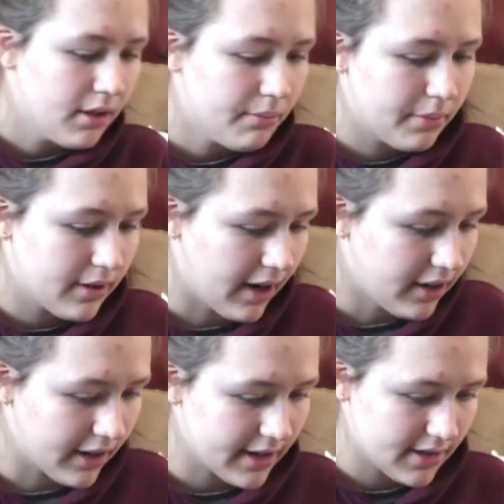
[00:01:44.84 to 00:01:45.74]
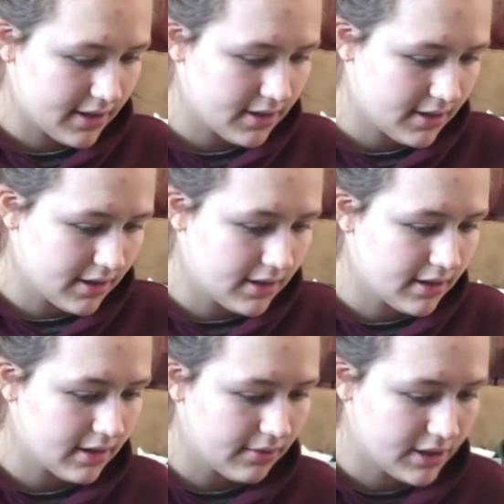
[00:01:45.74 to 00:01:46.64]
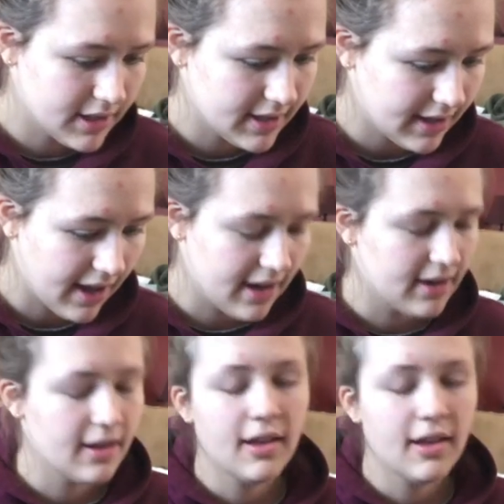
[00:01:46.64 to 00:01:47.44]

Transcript: preterite, which is again